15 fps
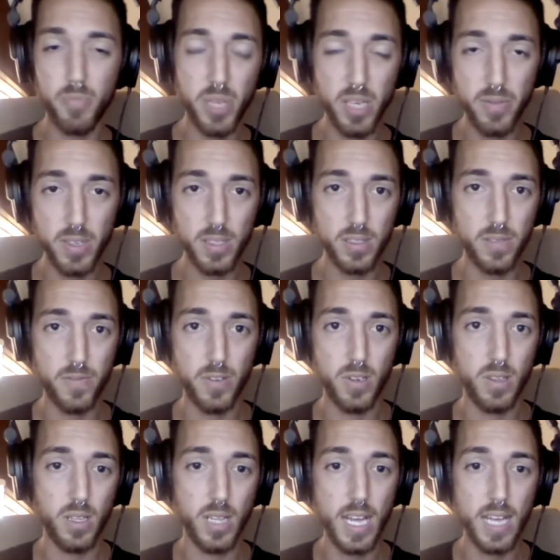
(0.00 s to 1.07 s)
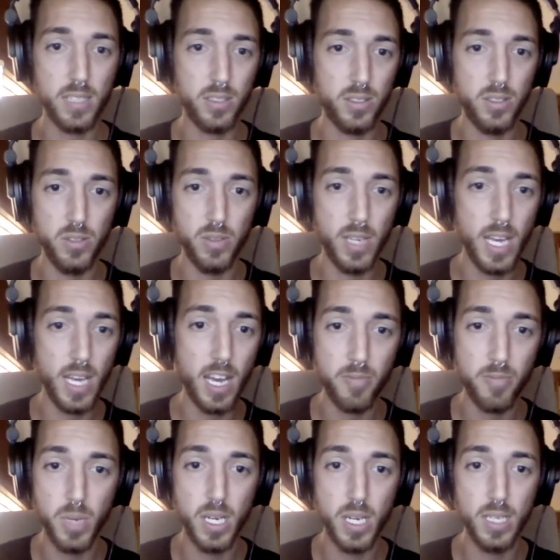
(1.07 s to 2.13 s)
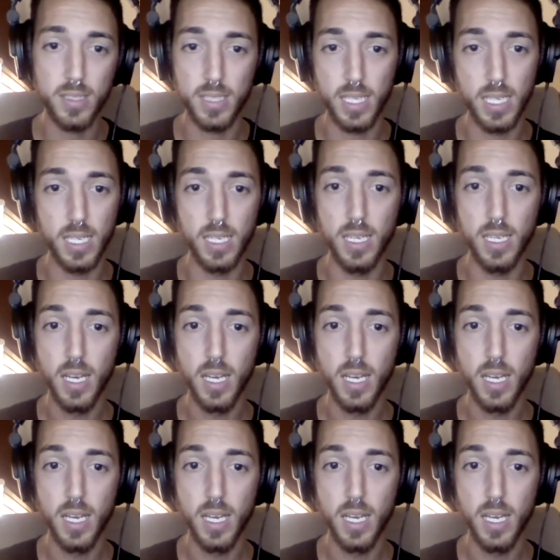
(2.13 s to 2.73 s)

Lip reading: pivots for the last 2.5 months, and